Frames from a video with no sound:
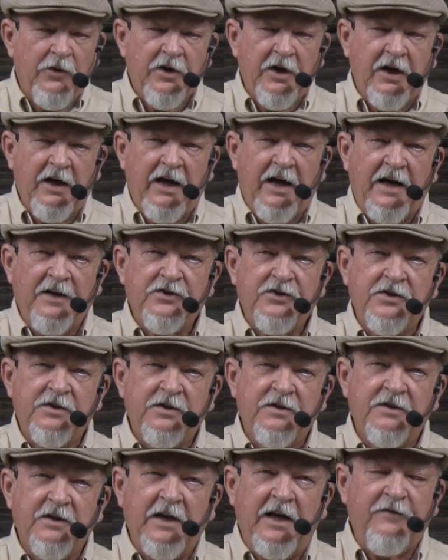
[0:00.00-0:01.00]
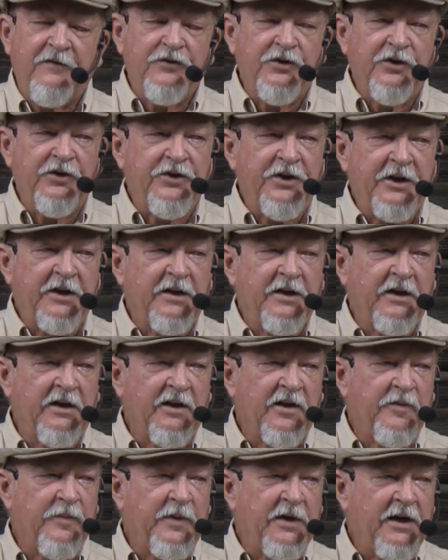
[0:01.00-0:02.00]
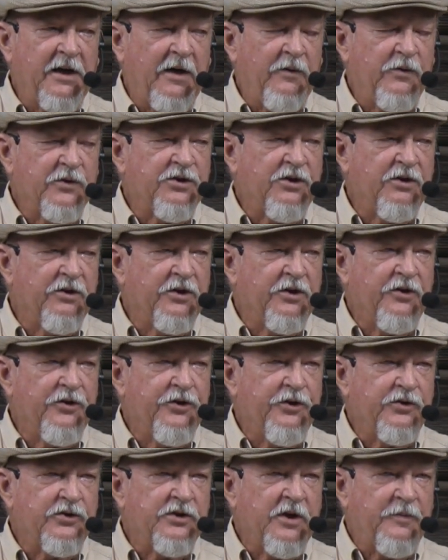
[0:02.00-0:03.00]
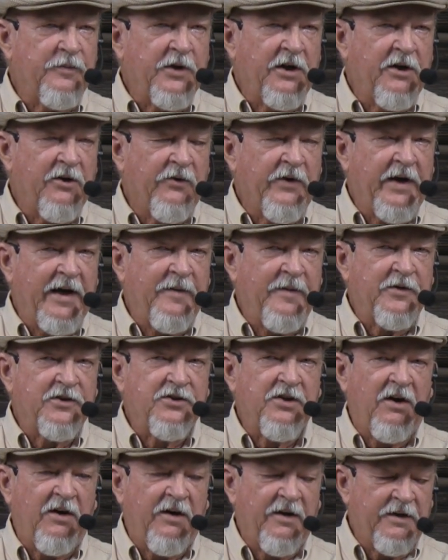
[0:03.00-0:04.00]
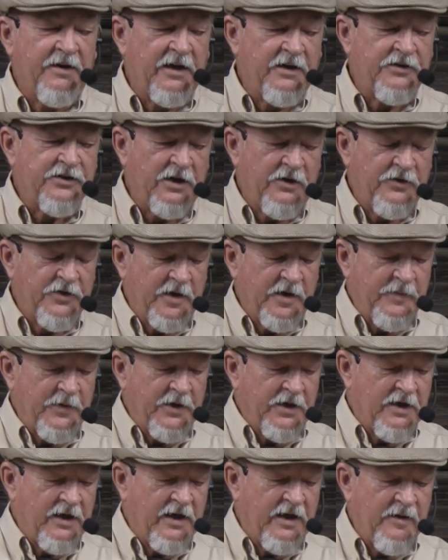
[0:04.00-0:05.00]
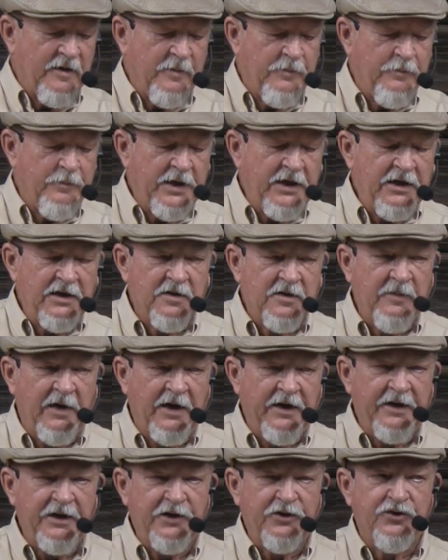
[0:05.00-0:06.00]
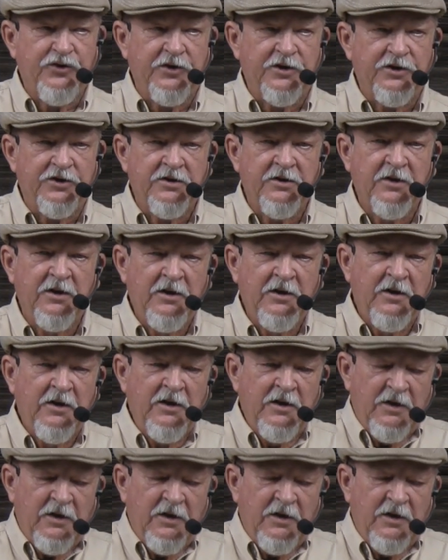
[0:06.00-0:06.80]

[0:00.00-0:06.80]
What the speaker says: Okay, after thinking a little bit, I was looking through something on Amazon and I saw something that kind of piqued my interest.